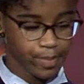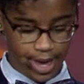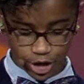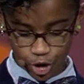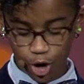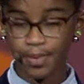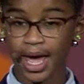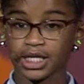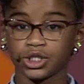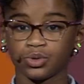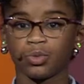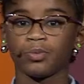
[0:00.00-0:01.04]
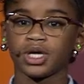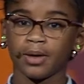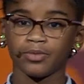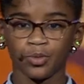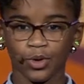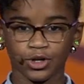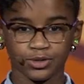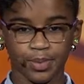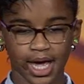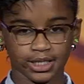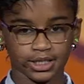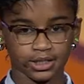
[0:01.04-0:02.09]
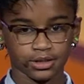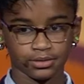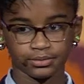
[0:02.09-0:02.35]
your best will become the world's best.